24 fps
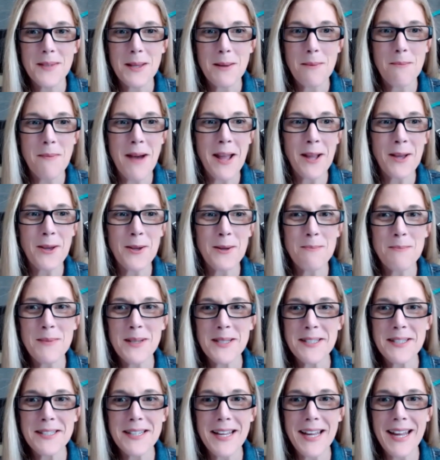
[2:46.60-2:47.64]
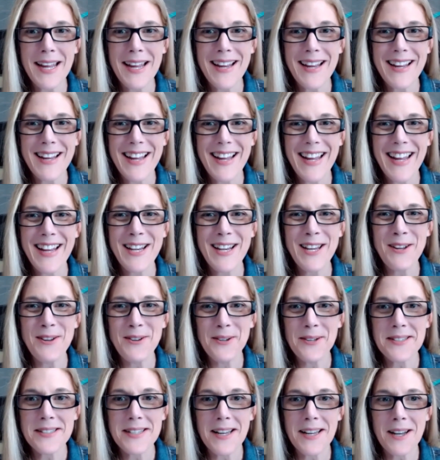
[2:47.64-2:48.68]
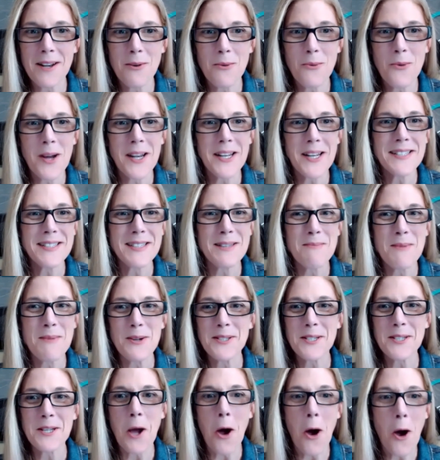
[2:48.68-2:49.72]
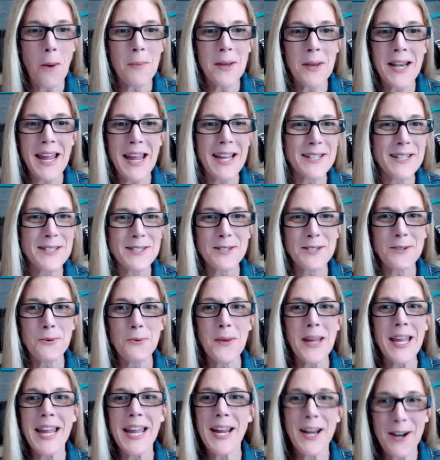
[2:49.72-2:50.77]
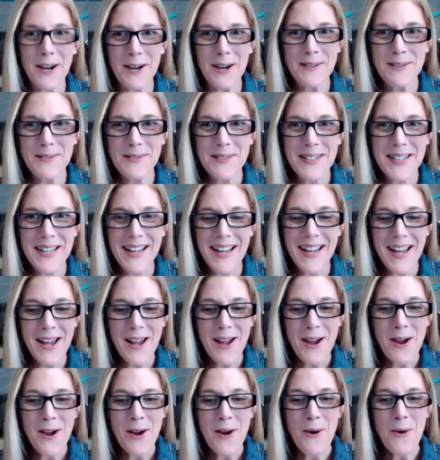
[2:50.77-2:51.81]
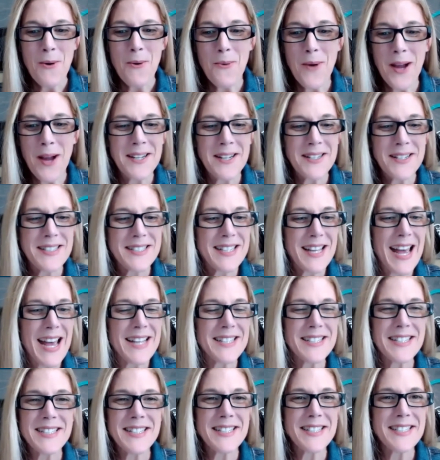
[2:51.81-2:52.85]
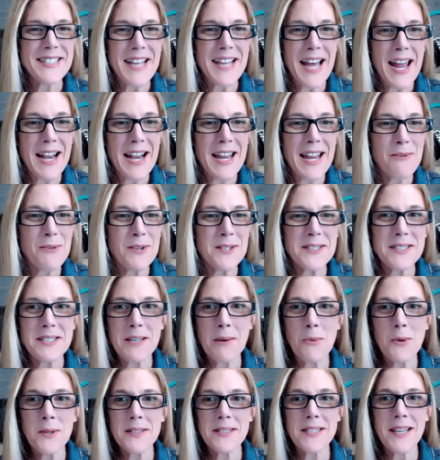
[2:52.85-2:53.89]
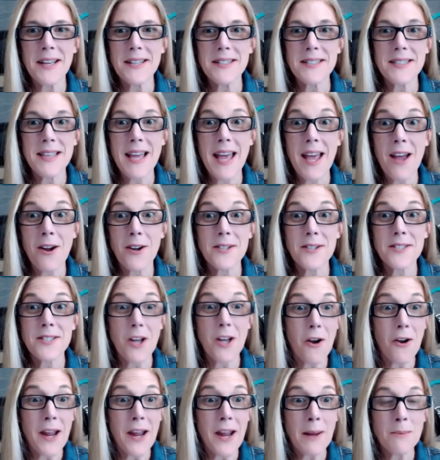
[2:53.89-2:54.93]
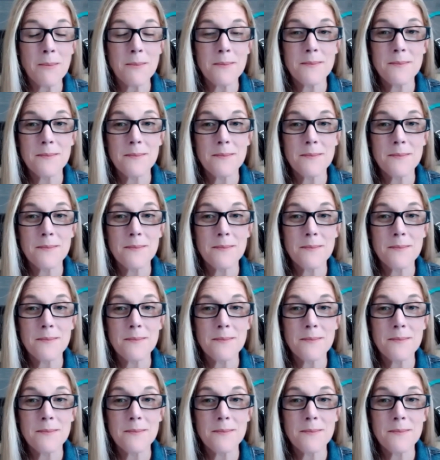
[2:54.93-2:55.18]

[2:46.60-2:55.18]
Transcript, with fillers: Michael and Misty, in unison. What is the most common answer we hear when it's as a society when someone says they are sorry?